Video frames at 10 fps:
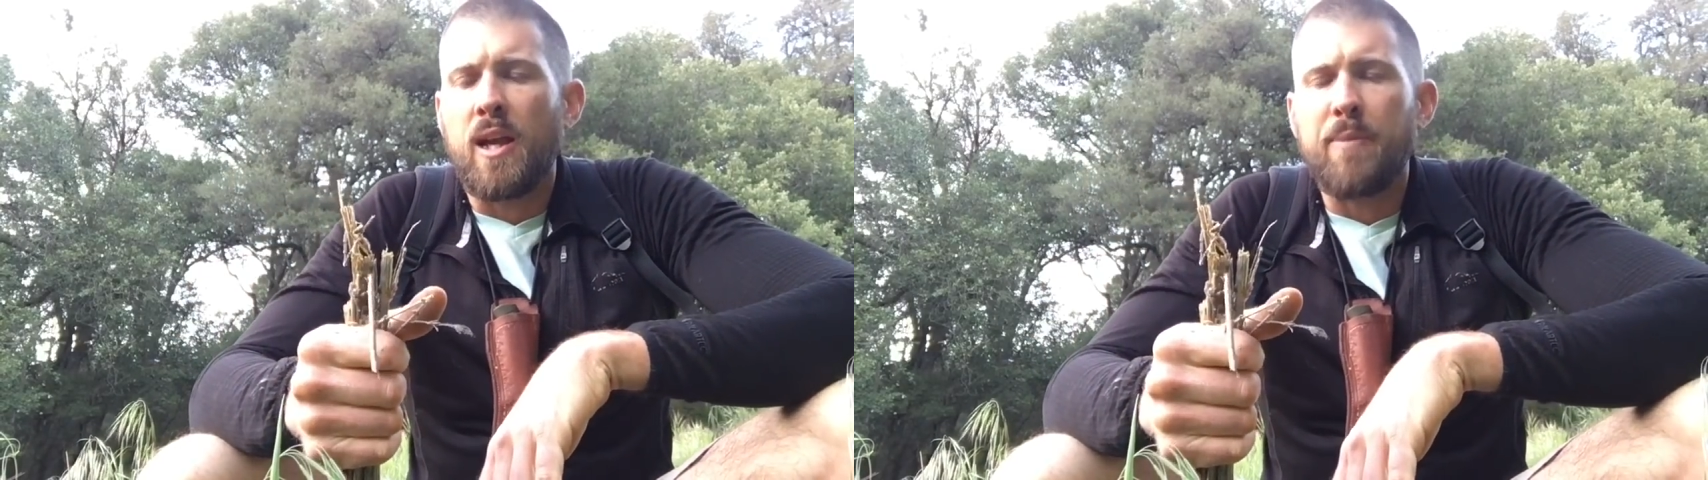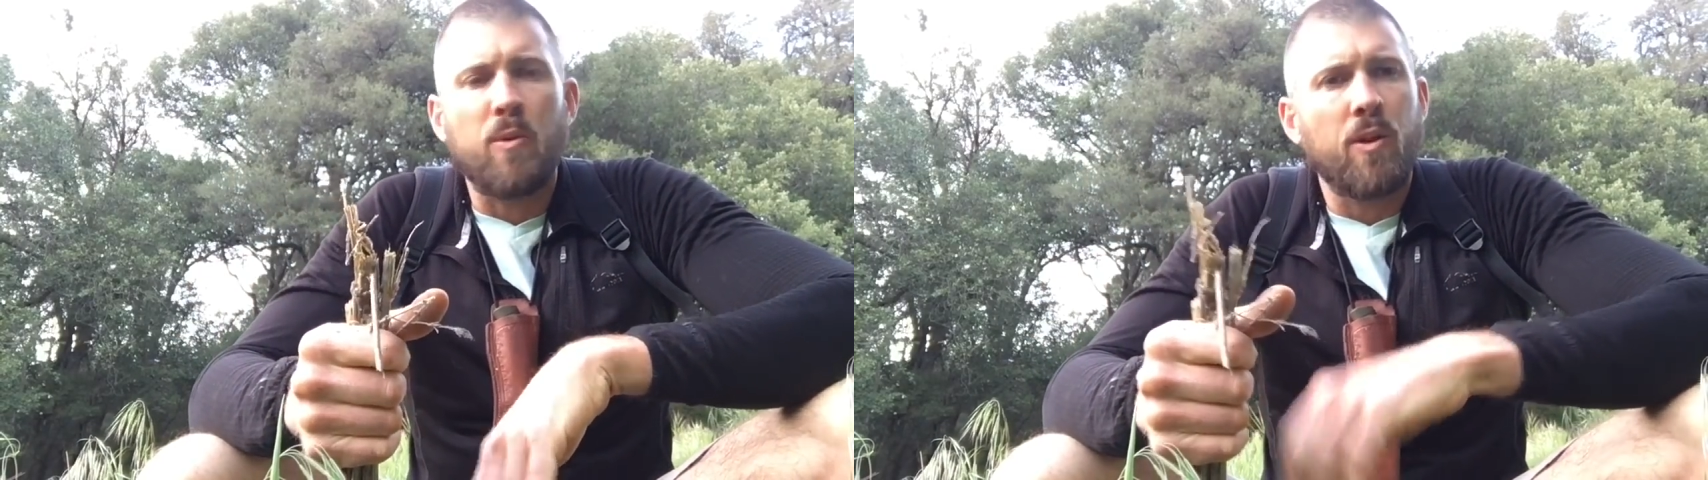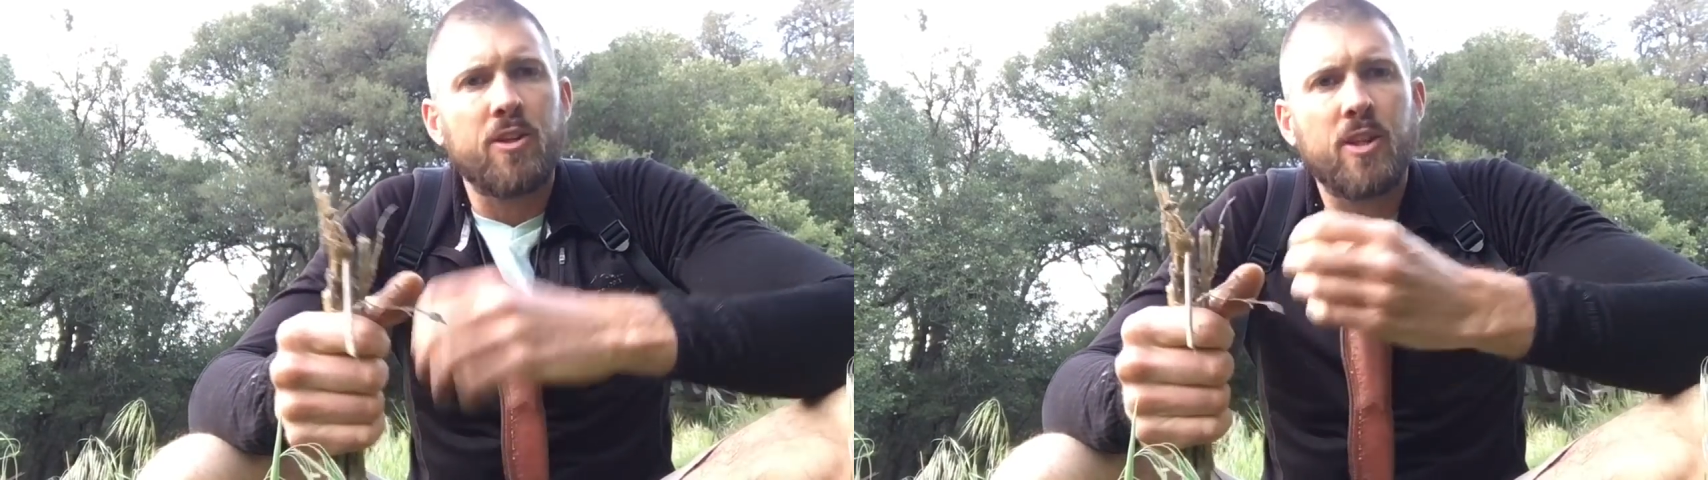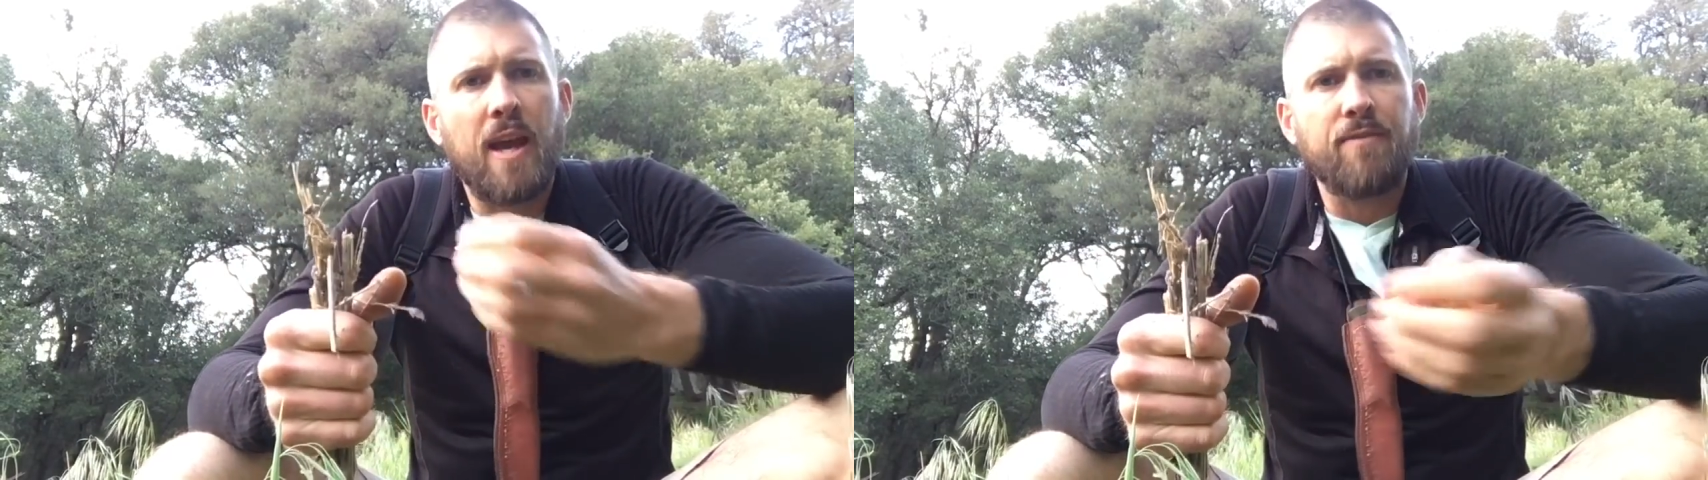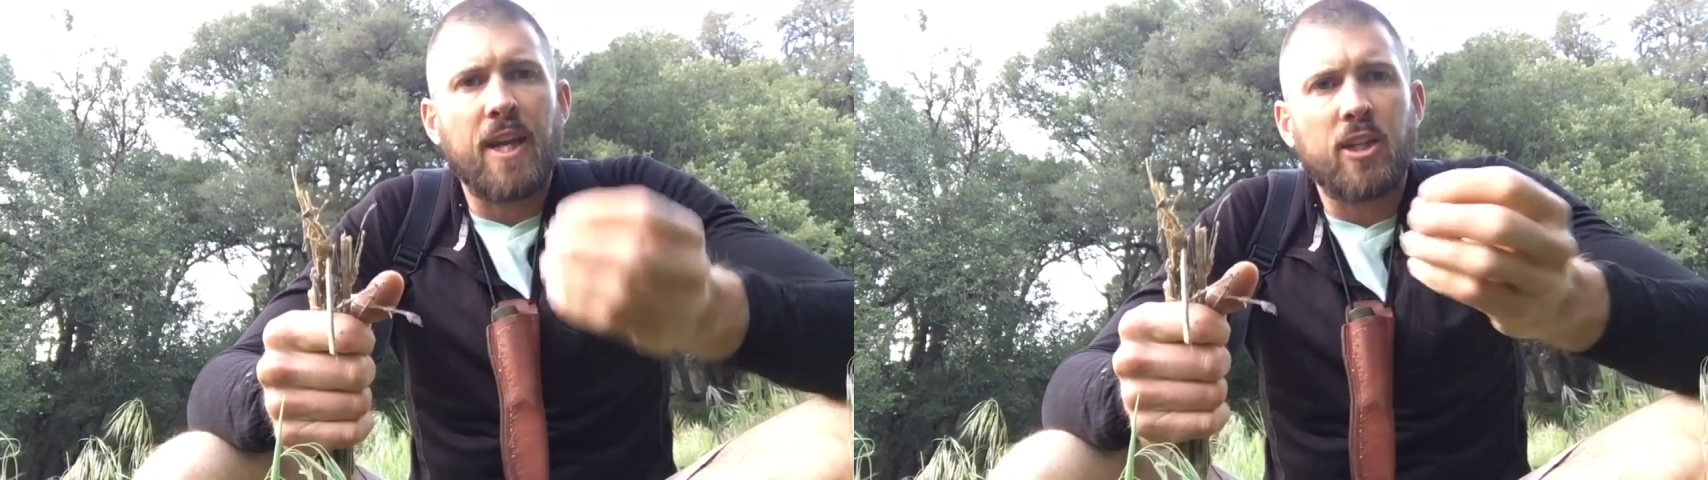you want it to
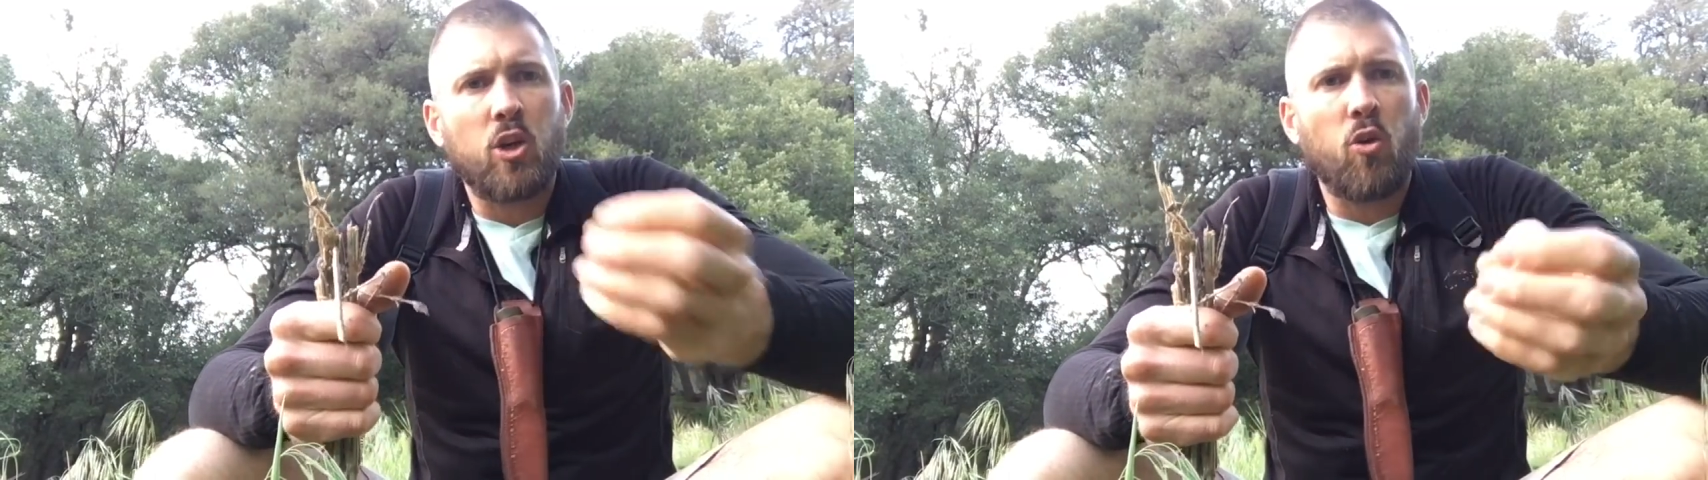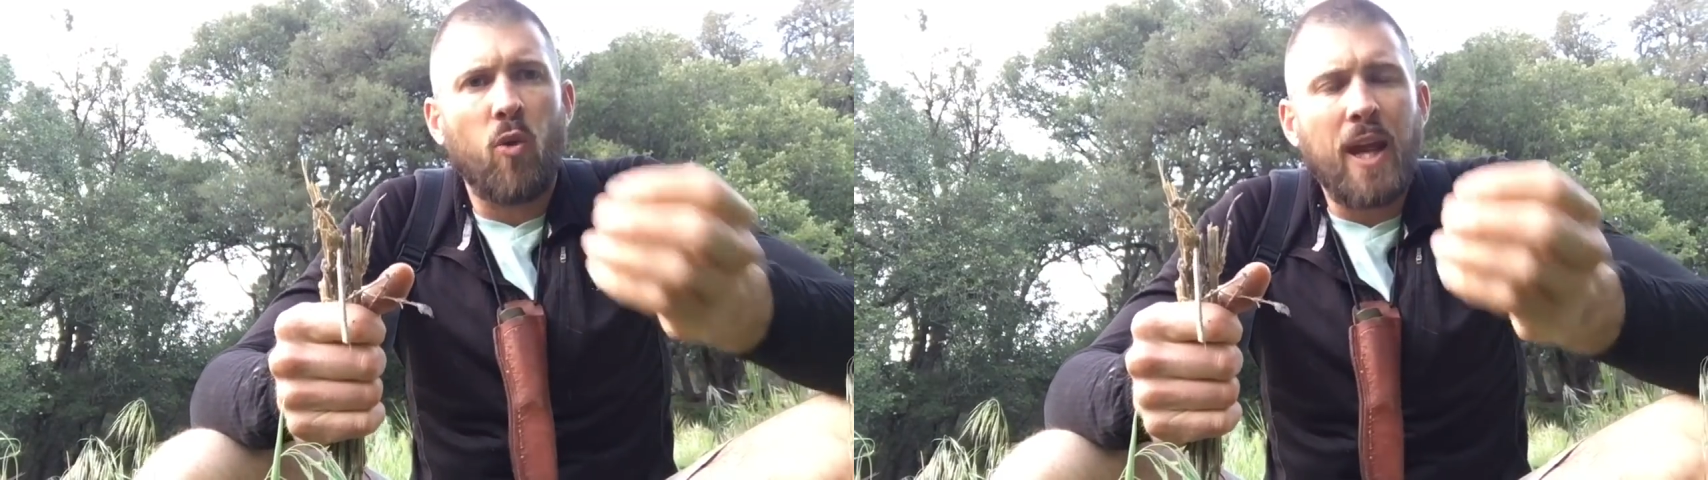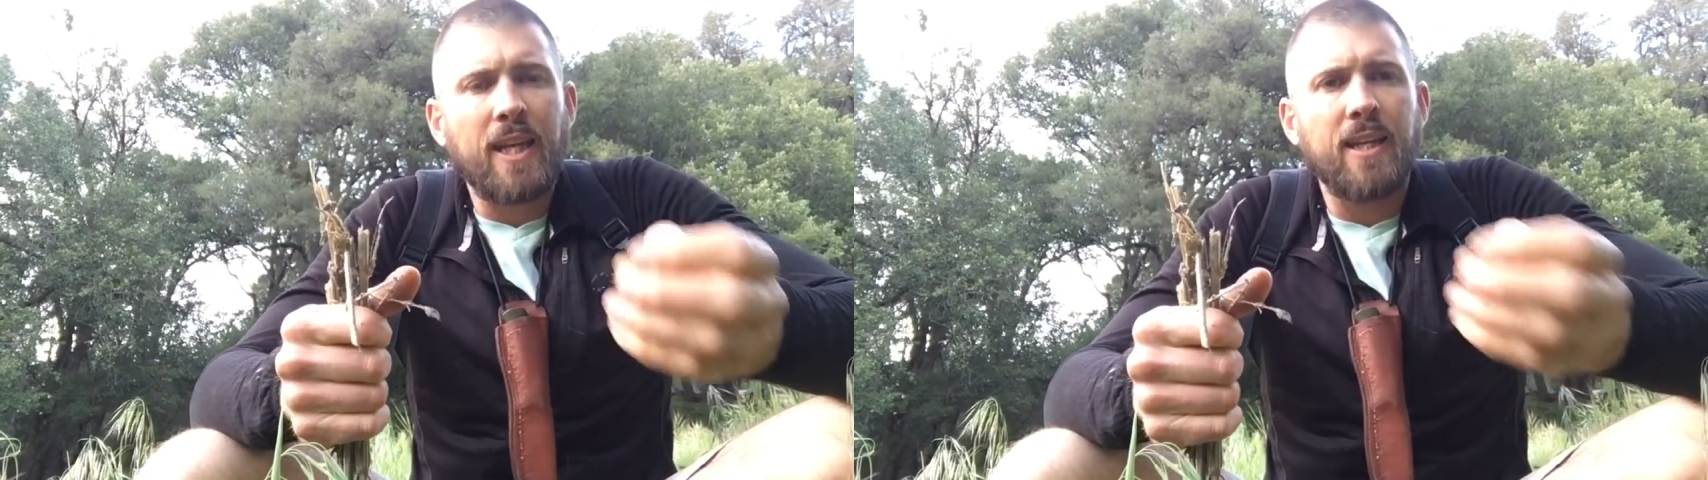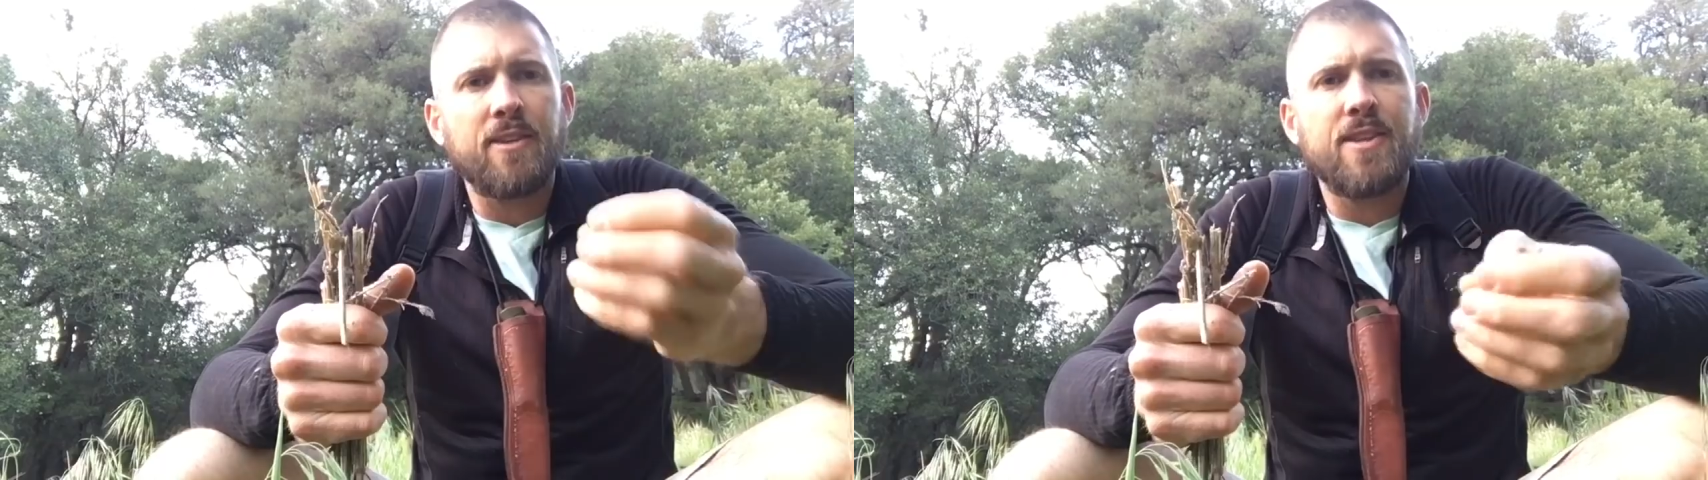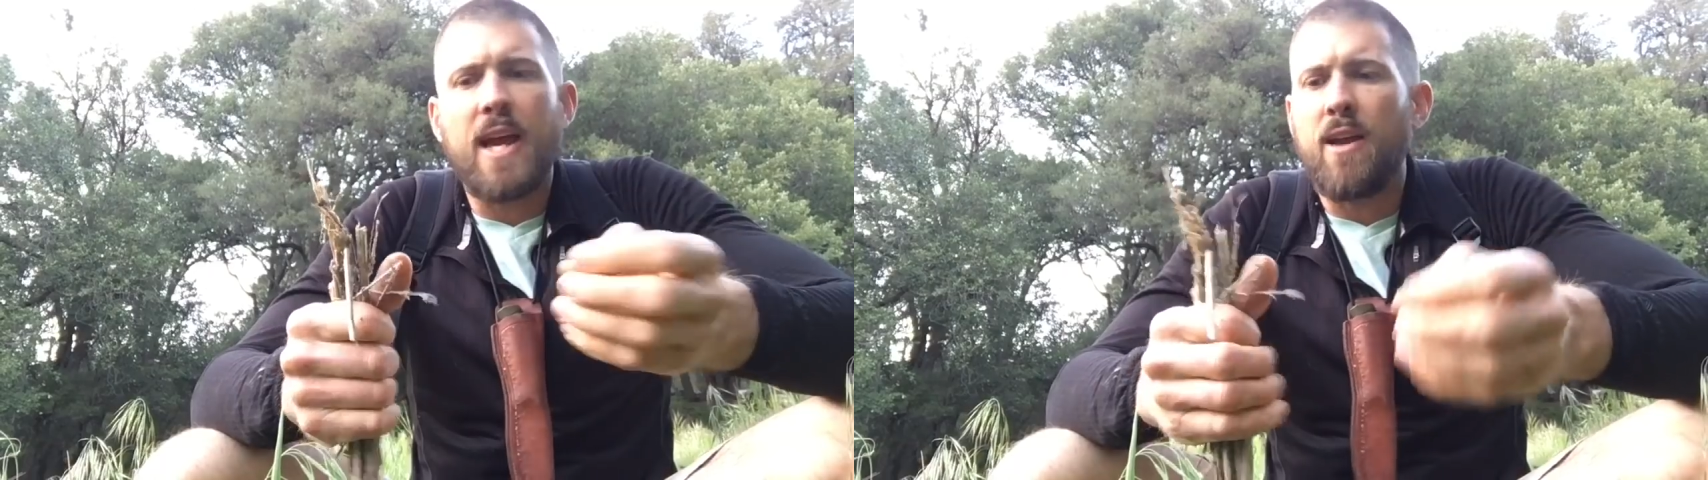have that cracking
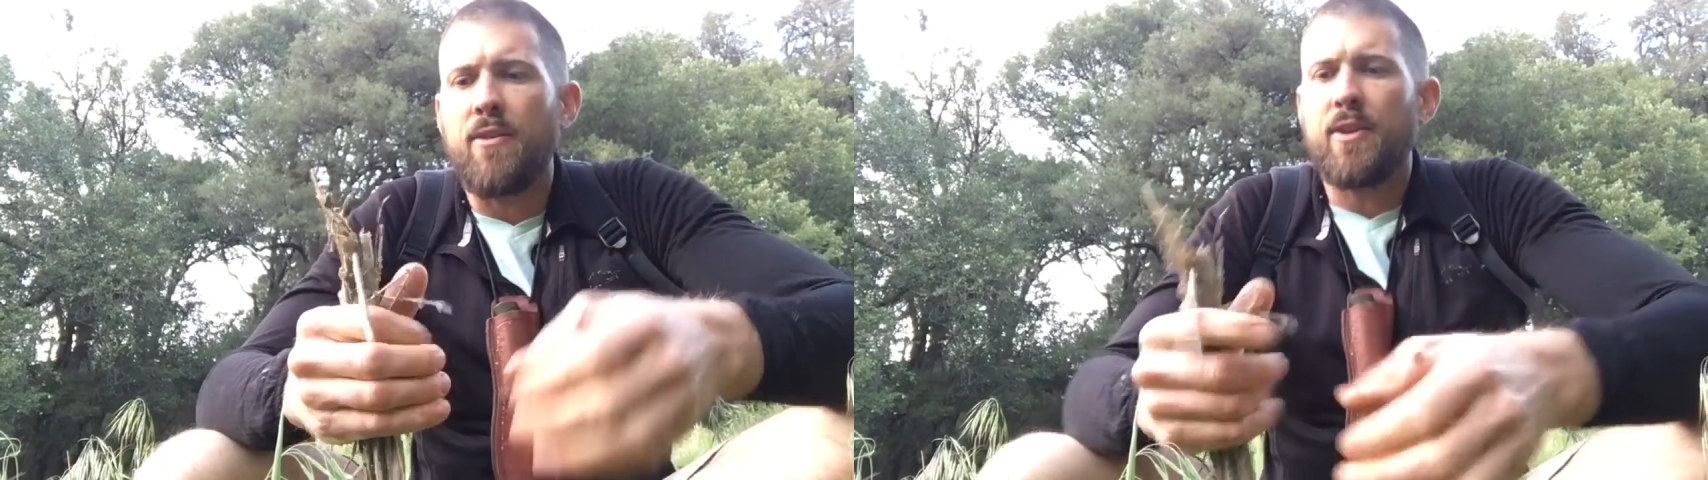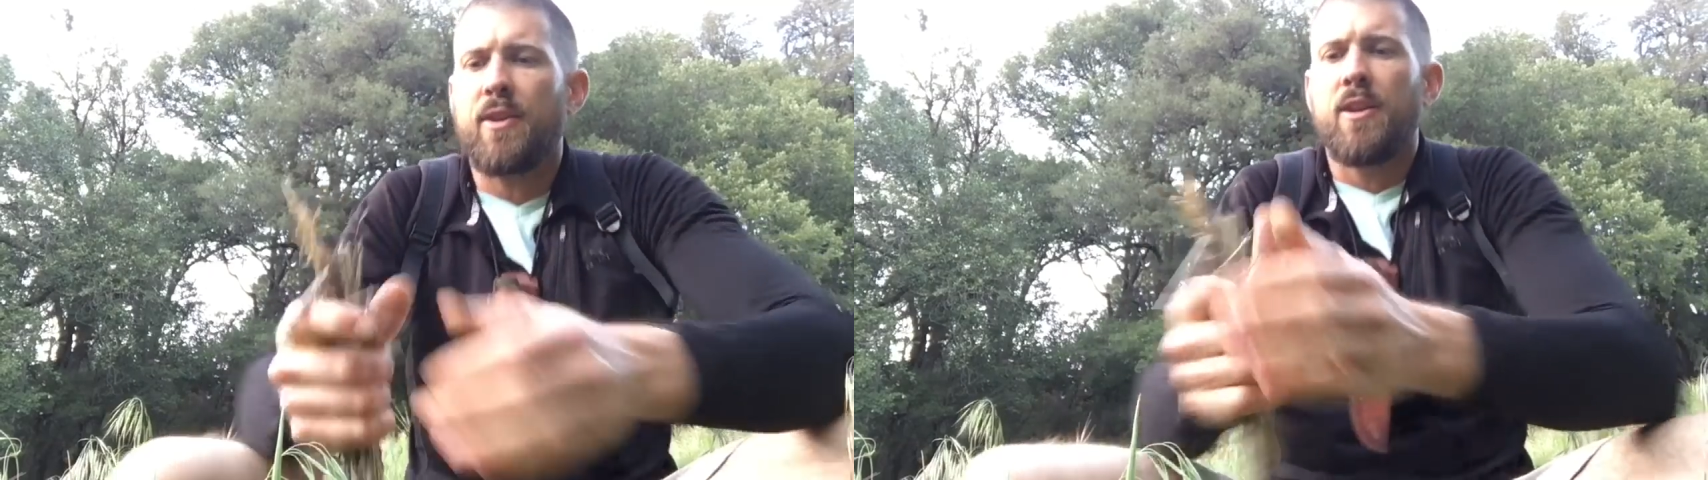sound,